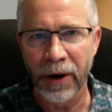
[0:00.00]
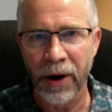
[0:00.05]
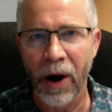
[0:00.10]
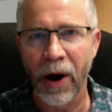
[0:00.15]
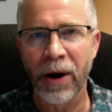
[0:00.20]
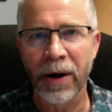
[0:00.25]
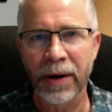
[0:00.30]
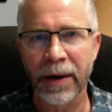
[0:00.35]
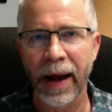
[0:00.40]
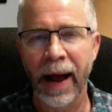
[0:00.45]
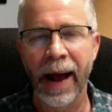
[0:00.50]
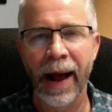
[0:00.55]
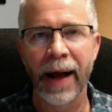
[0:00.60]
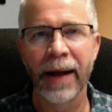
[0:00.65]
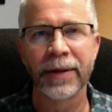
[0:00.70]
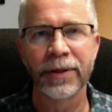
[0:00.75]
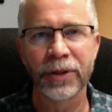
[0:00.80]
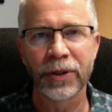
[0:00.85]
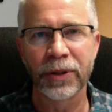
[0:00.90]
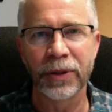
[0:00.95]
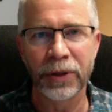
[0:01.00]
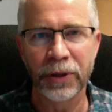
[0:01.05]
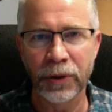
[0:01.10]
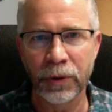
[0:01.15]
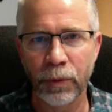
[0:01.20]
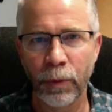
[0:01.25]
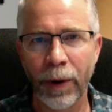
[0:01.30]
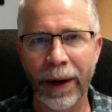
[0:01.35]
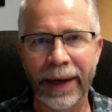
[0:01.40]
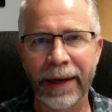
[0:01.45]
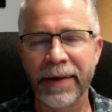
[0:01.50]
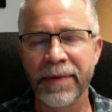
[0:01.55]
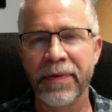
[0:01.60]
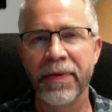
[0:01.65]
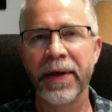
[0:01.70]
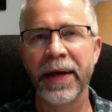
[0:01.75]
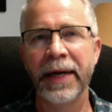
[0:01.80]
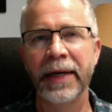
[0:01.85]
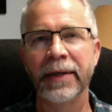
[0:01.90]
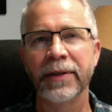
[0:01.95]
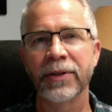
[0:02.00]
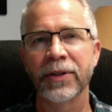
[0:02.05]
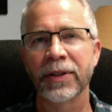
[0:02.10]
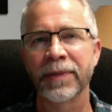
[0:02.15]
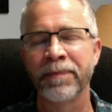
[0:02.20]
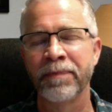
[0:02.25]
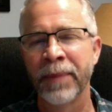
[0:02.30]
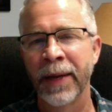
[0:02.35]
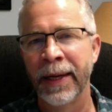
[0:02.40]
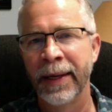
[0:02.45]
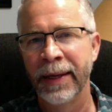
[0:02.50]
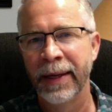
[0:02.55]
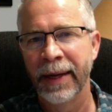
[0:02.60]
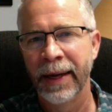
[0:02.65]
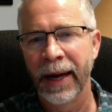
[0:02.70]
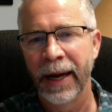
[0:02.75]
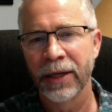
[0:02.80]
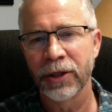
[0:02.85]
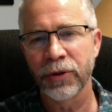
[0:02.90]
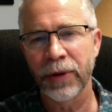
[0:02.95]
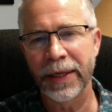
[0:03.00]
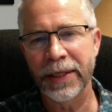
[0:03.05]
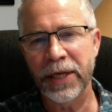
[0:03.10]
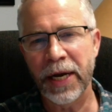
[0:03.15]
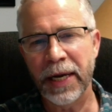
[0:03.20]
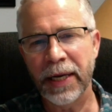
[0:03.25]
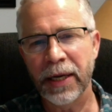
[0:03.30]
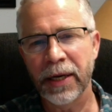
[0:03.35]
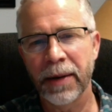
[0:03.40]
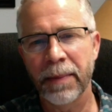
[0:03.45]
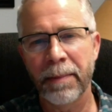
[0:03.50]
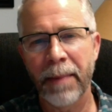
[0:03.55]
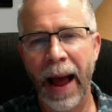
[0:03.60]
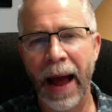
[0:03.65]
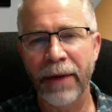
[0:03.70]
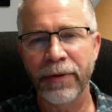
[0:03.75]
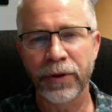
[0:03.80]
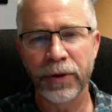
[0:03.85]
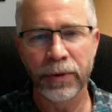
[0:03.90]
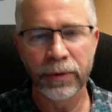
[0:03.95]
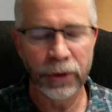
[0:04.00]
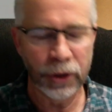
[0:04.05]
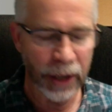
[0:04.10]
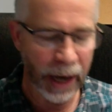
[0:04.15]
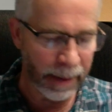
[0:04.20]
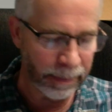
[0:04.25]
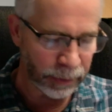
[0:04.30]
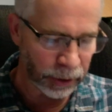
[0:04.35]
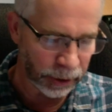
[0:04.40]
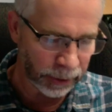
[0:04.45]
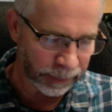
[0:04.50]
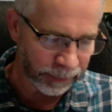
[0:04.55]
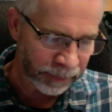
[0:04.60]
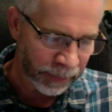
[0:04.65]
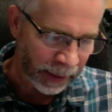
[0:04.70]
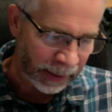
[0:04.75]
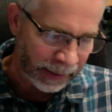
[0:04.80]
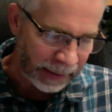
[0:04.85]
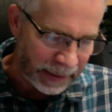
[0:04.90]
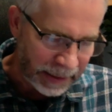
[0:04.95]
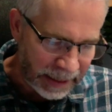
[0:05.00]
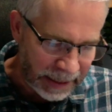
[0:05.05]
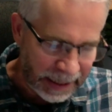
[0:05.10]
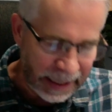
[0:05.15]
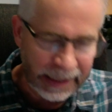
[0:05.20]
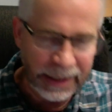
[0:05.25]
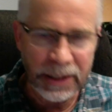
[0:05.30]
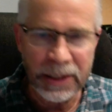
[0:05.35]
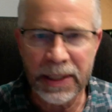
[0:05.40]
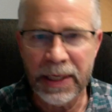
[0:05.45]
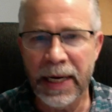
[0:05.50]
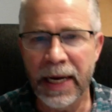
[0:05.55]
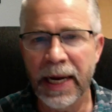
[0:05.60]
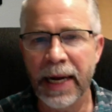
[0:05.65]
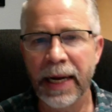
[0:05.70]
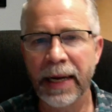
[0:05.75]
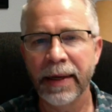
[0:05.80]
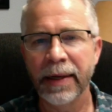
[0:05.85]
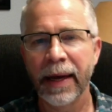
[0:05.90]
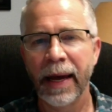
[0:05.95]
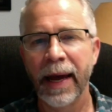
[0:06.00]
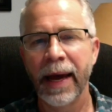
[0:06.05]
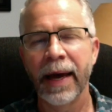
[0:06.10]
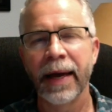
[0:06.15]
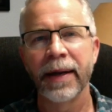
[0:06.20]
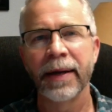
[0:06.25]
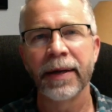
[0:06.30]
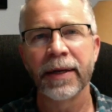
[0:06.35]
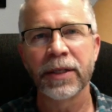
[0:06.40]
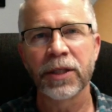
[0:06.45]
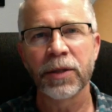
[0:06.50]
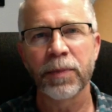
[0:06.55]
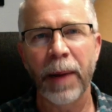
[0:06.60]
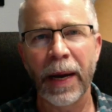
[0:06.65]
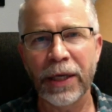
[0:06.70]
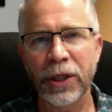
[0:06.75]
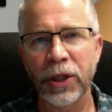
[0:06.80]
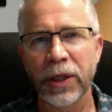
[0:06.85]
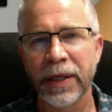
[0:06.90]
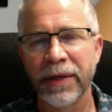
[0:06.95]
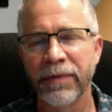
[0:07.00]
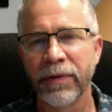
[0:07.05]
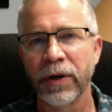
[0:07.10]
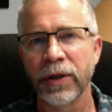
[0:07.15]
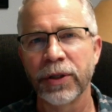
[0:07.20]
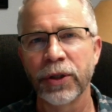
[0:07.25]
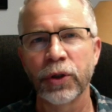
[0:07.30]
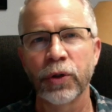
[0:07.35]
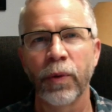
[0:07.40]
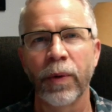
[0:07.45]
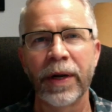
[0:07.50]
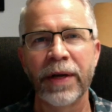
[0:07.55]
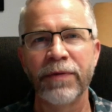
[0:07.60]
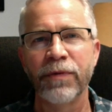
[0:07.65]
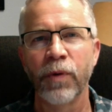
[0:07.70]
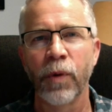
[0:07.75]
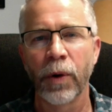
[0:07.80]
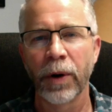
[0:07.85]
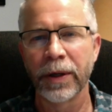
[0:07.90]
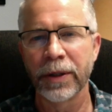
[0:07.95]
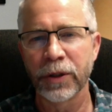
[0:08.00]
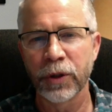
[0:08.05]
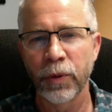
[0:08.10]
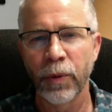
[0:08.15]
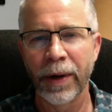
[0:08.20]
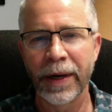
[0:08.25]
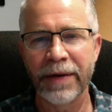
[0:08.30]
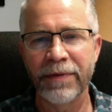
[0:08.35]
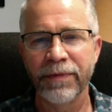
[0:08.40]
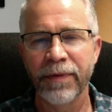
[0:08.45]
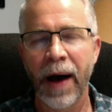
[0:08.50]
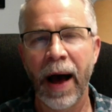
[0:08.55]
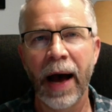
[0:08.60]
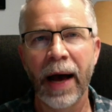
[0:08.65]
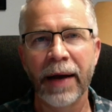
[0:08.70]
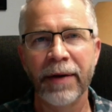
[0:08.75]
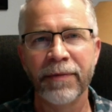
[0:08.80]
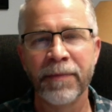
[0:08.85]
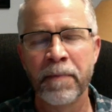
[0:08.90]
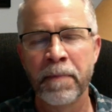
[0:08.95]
heart has to do wicked things. And so I take you to Matthew chapter 16, and especially verse 24 and 25.